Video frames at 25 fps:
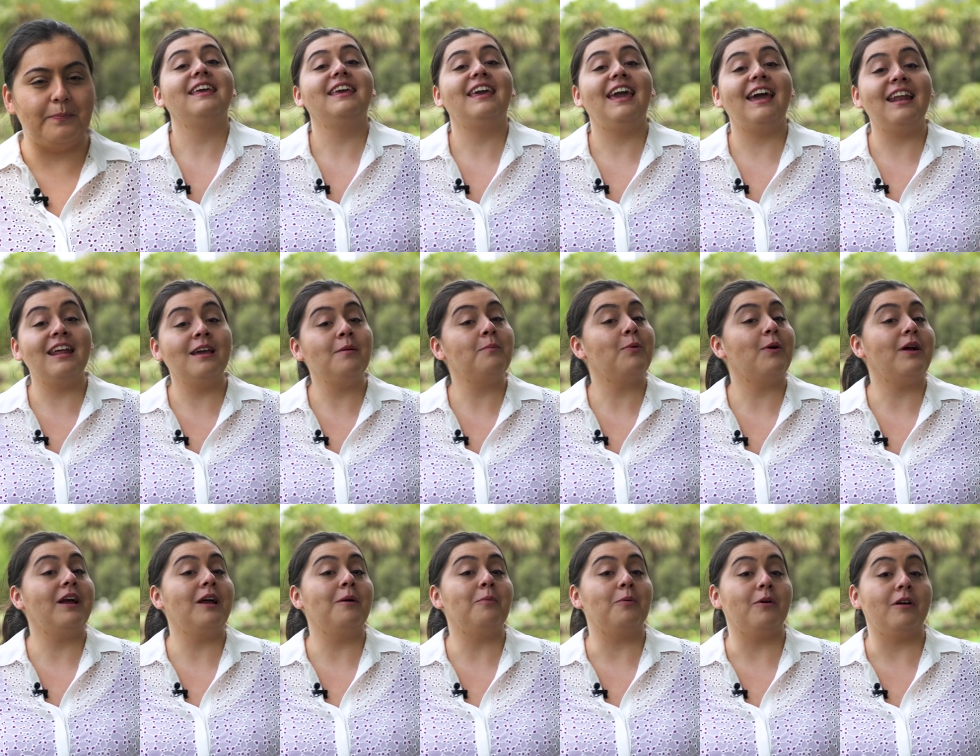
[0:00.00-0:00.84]
Getting
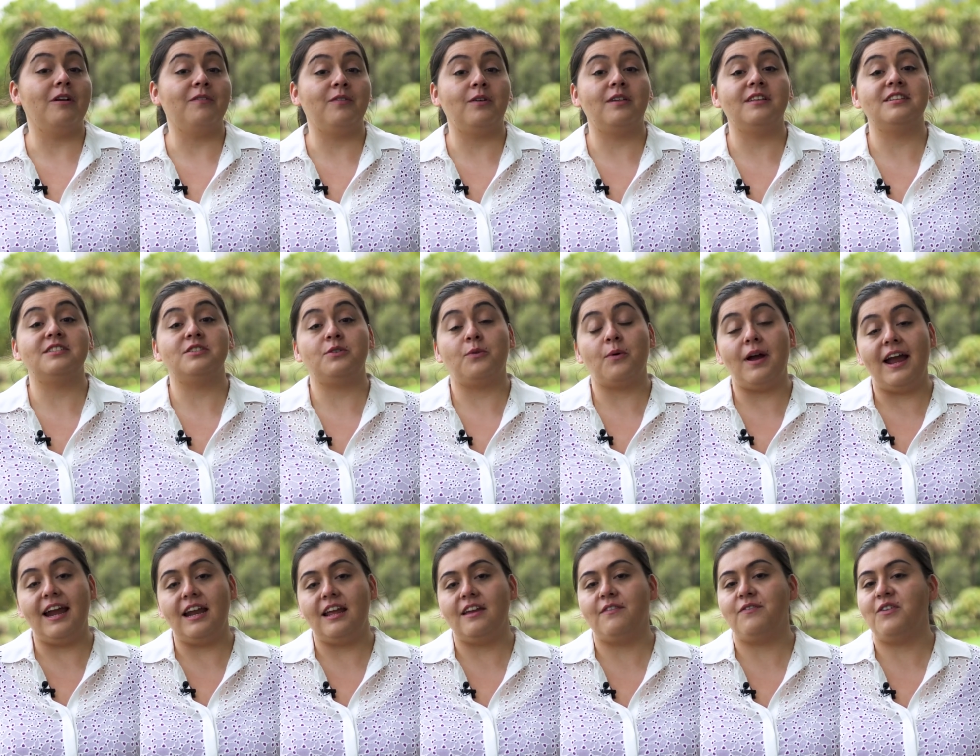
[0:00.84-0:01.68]
pre-approval is
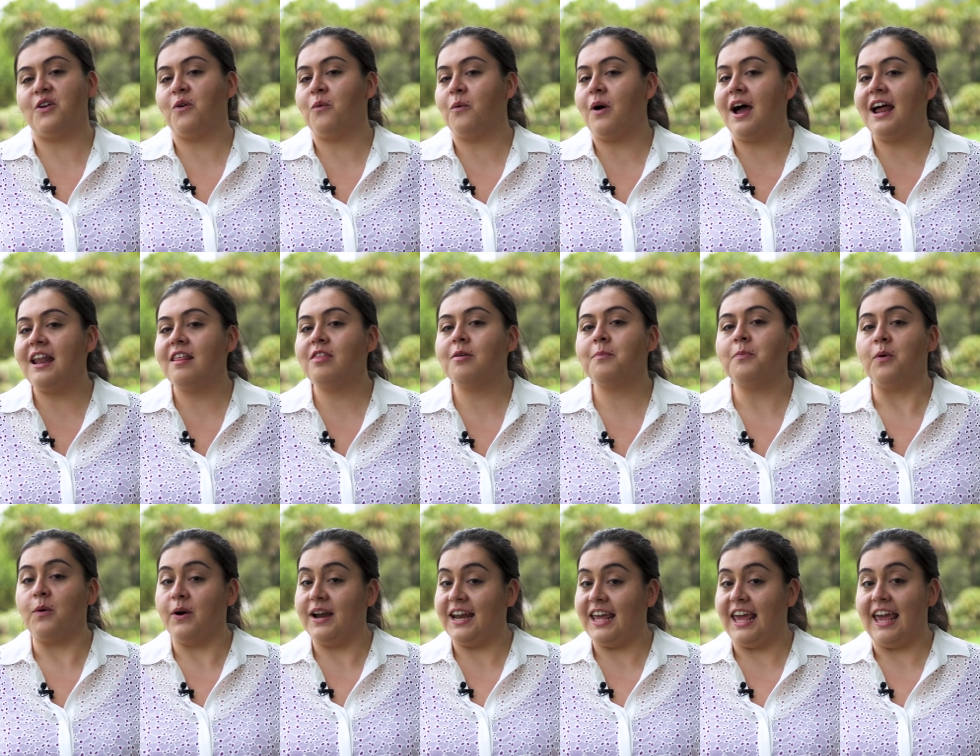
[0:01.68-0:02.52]
great if you're right at the
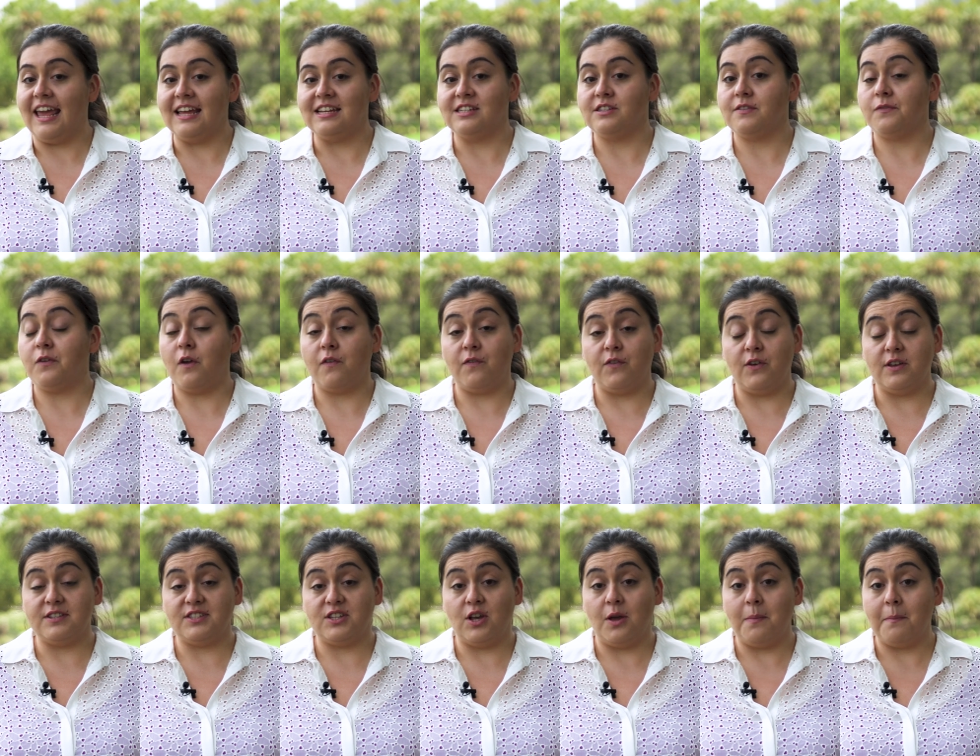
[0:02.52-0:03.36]
pointy end of your
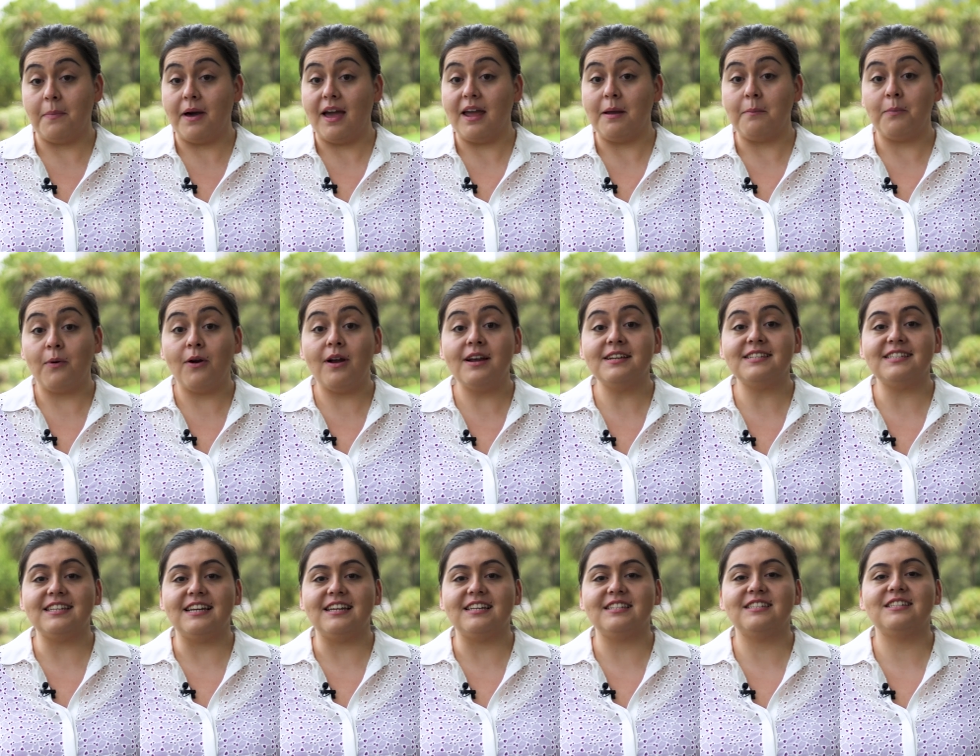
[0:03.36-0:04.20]
first home buying
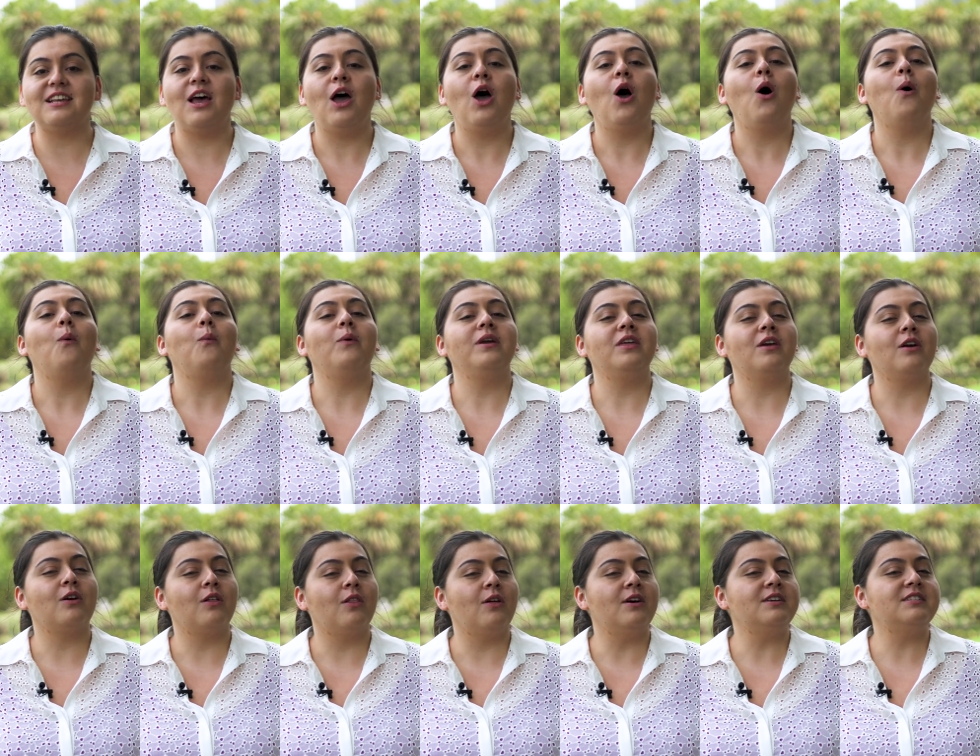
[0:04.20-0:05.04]
process, when you're
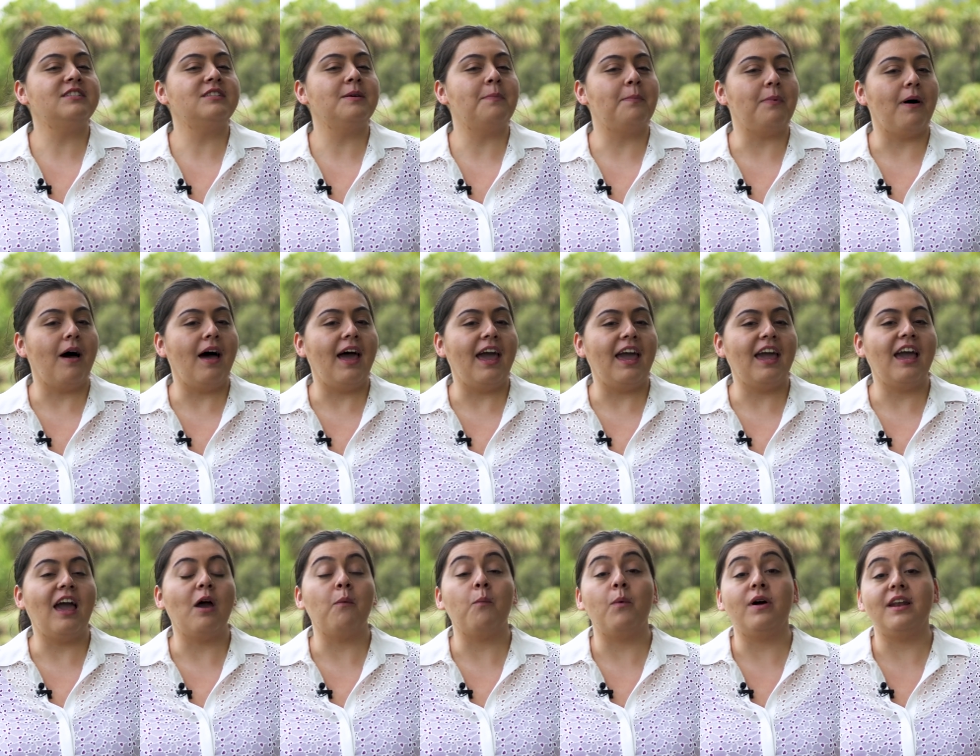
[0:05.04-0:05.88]
close to
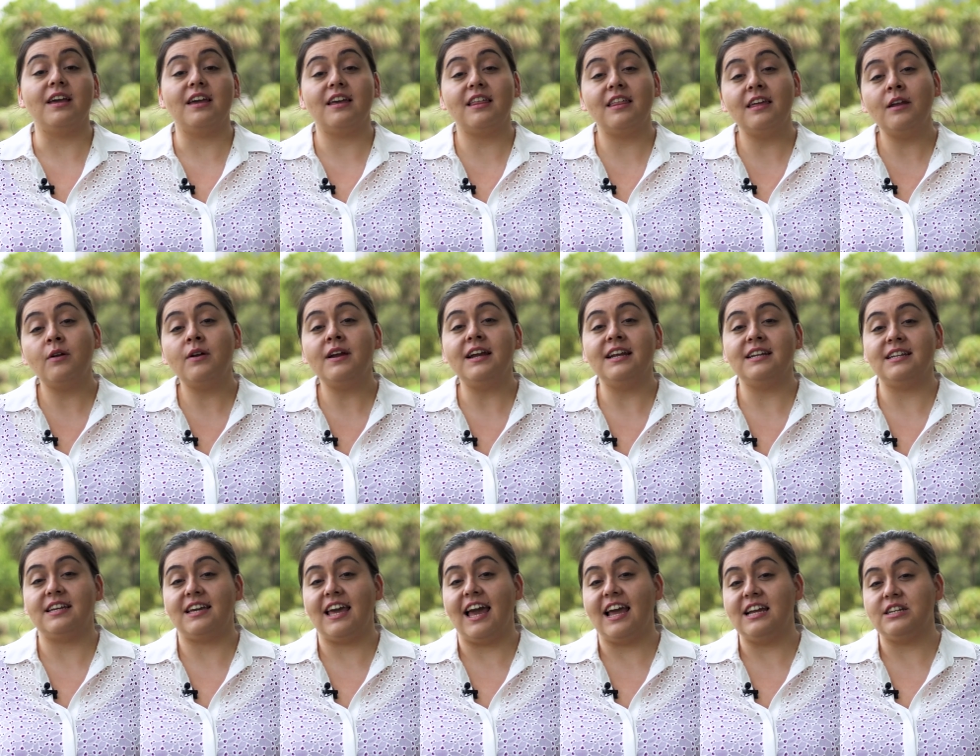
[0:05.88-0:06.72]
buying and want a clearer
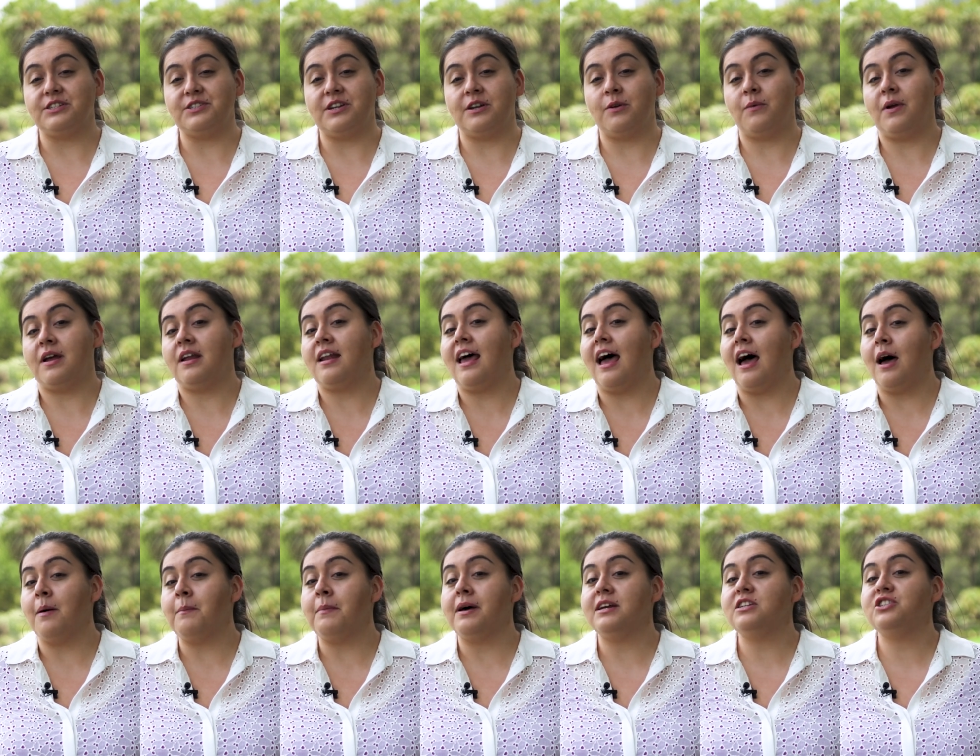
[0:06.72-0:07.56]
indication around
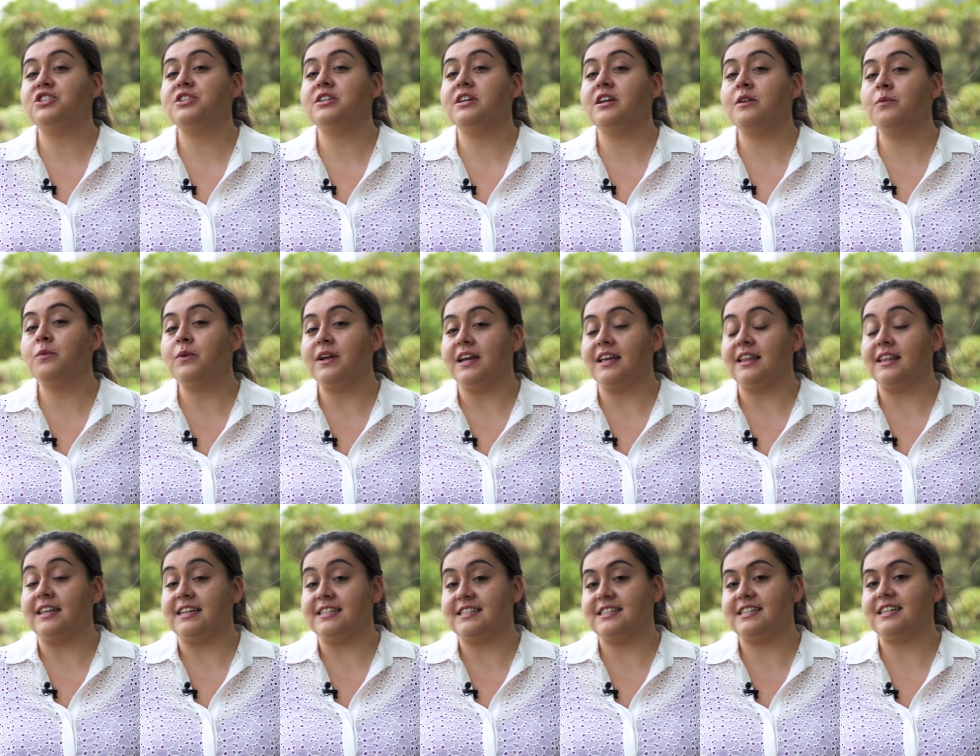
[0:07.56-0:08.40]
how much you can
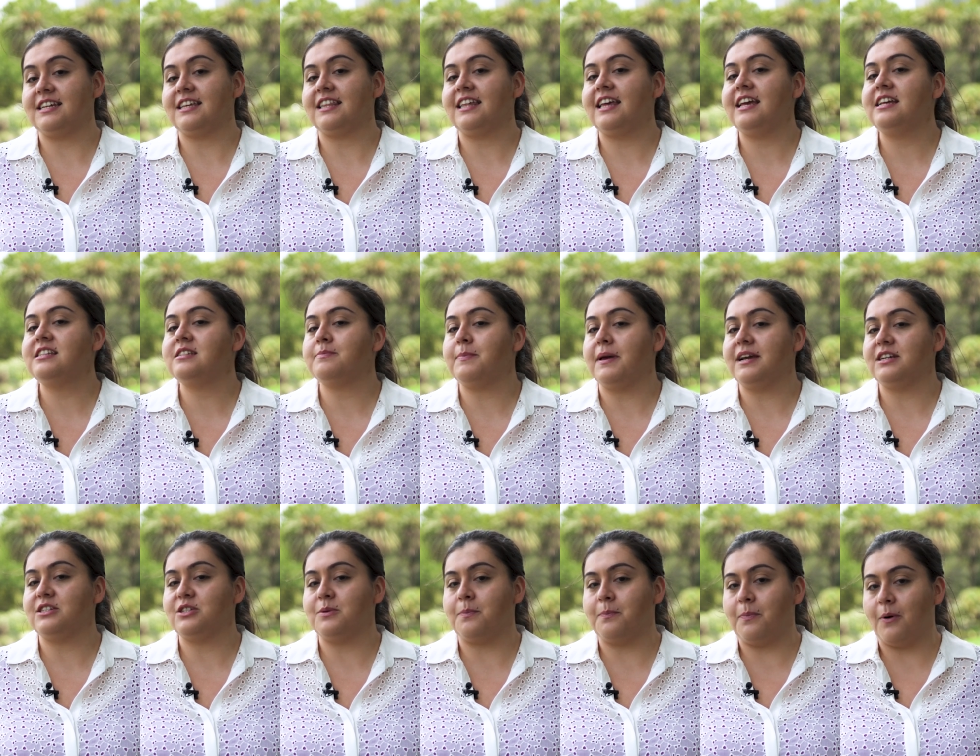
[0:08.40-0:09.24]
realistically
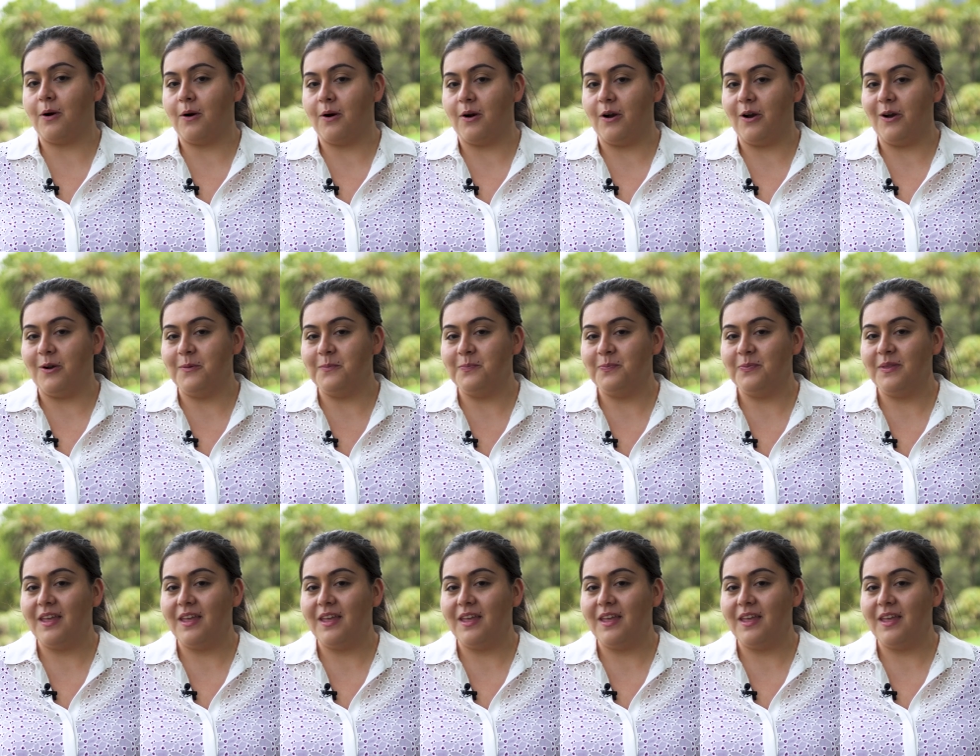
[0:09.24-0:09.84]
expect to borrow.